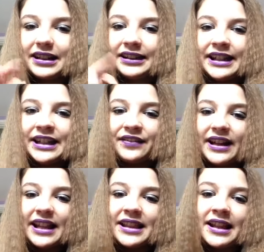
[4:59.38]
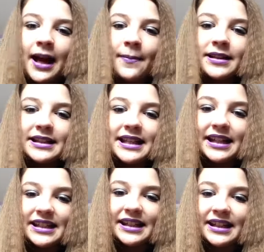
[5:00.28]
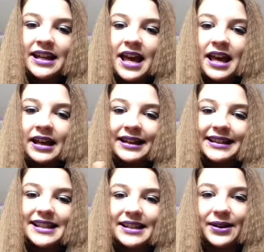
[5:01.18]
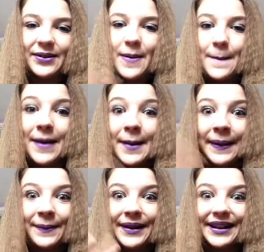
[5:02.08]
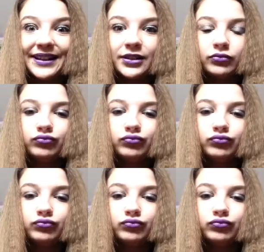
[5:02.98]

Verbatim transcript: leave it in the comment section. So bye, people.